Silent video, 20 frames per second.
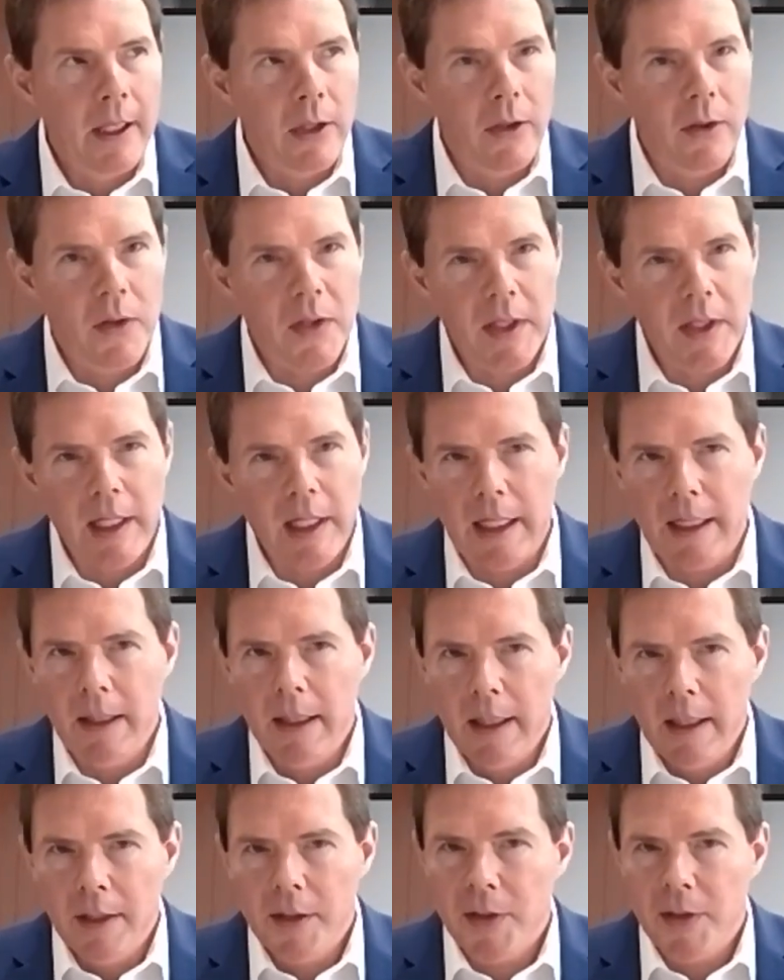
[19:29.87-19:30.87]
You
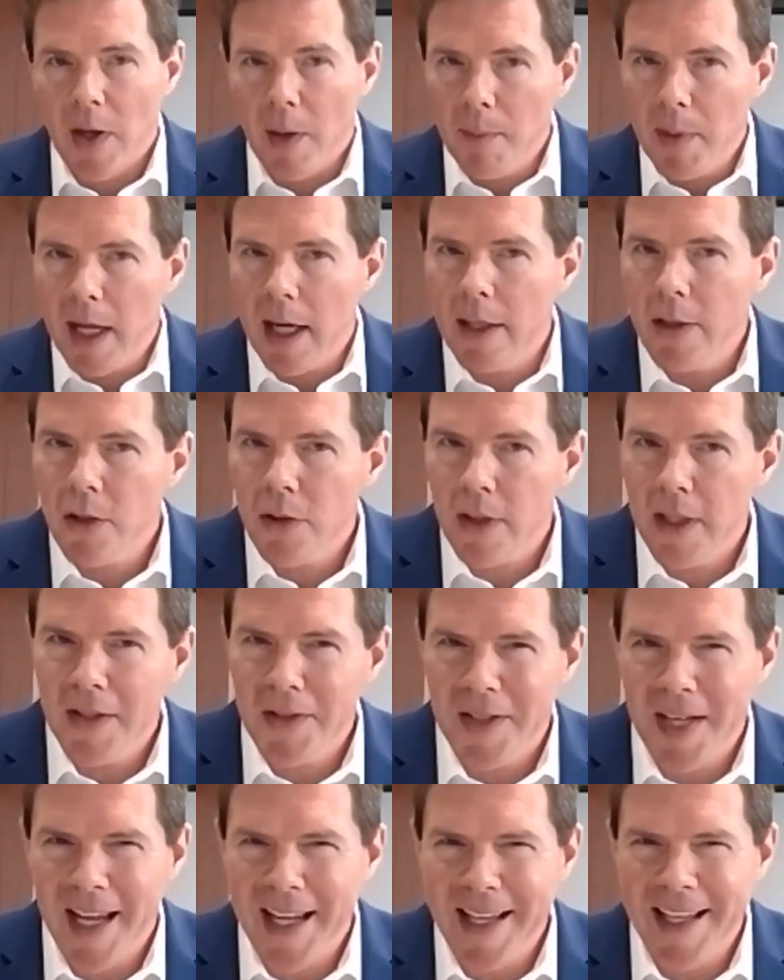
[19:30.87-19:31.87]
see some
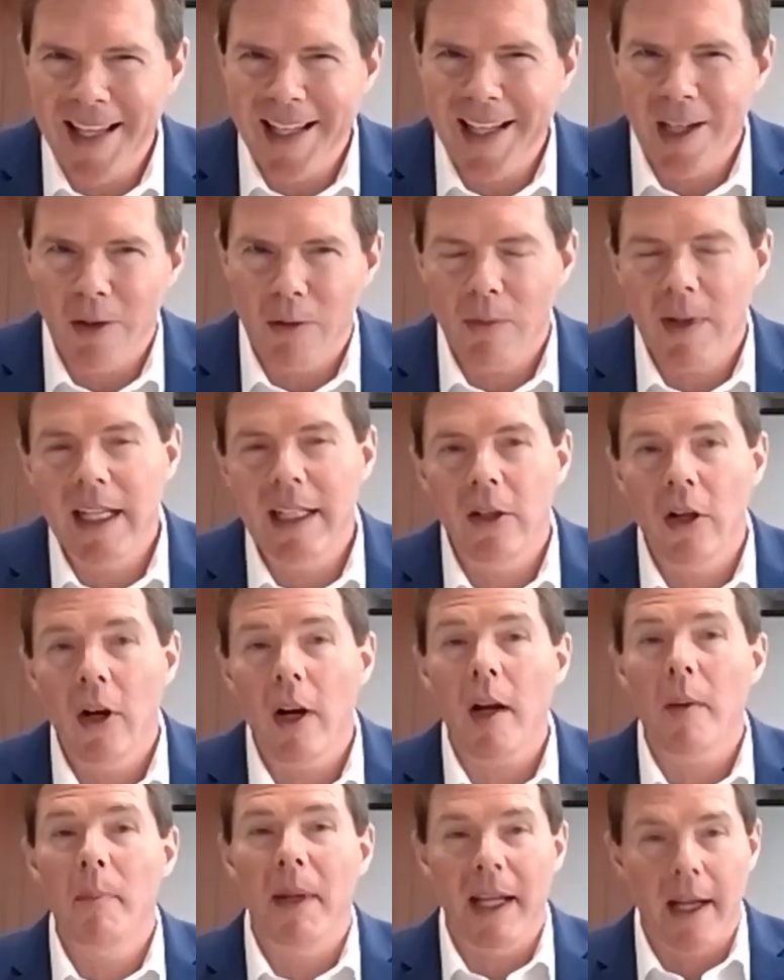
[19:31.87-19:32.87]
countries taking a
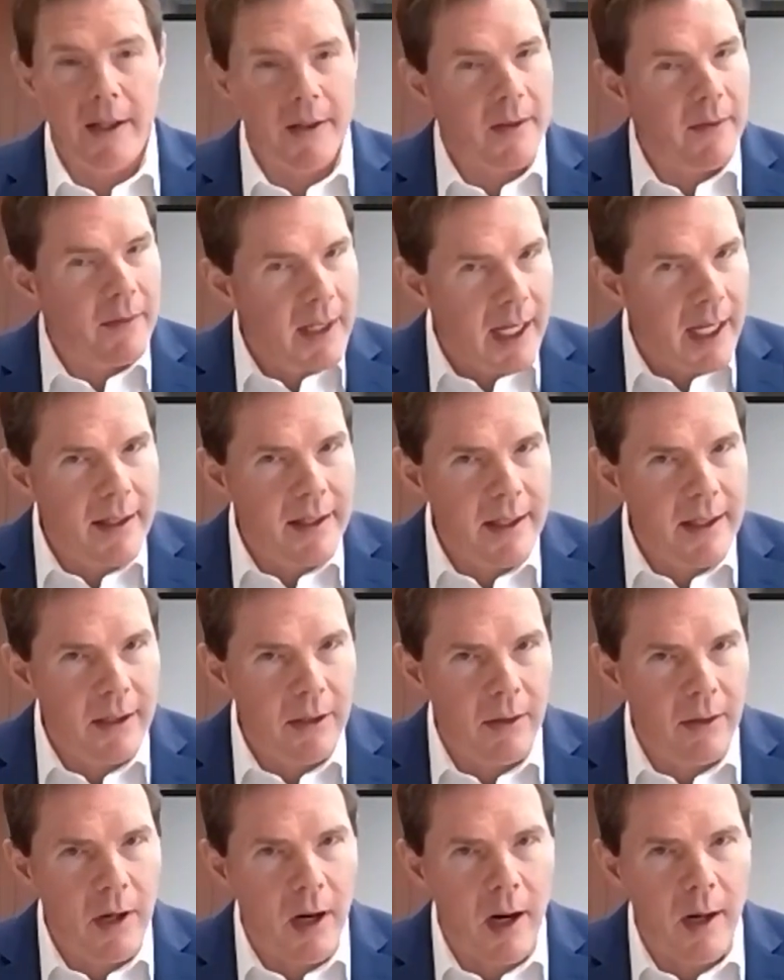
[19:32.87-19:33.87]
relook because of net
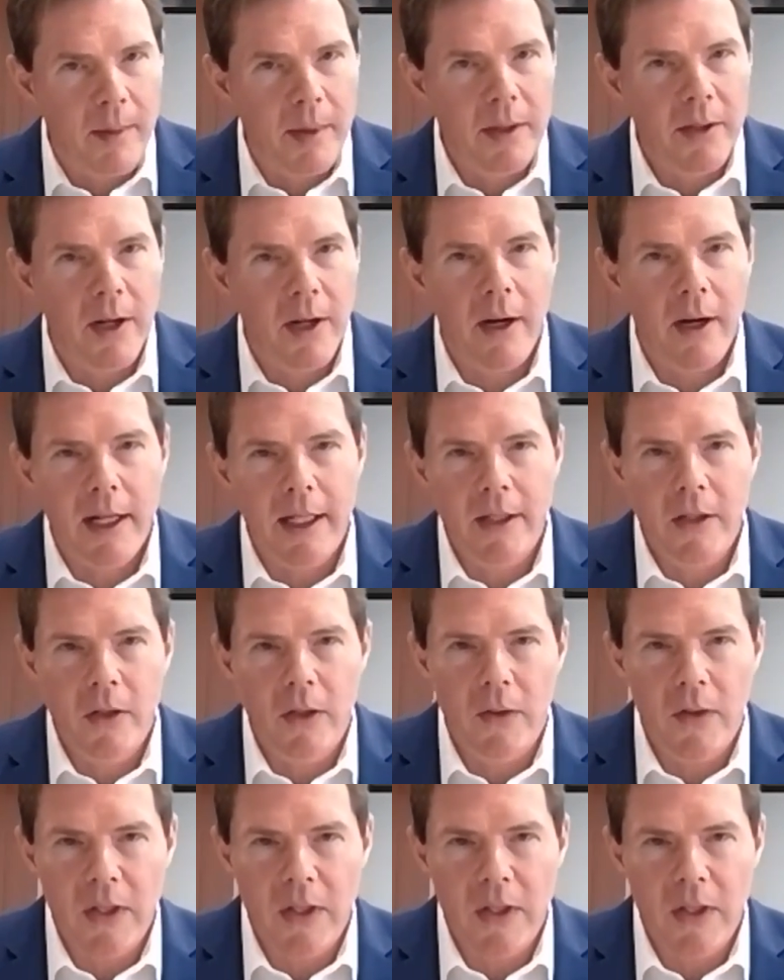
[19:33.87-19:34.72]
zero carbon targets.